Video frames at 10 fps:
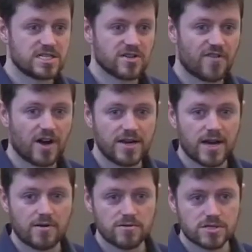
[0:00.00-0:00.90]
to find
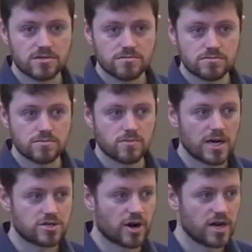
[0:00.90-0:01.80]
out
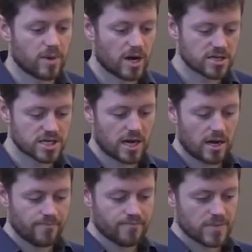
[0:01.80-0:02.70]
where trademarks
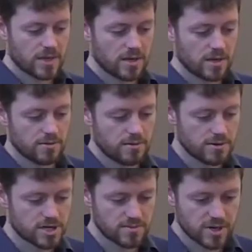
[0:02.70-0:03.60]
are.
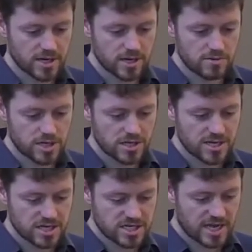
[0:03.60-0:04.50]
You simply go to
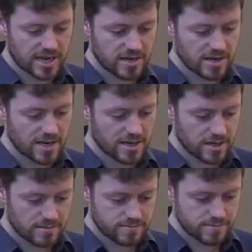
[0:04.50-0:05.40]
this second
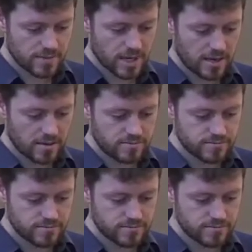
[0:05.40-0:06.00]
link here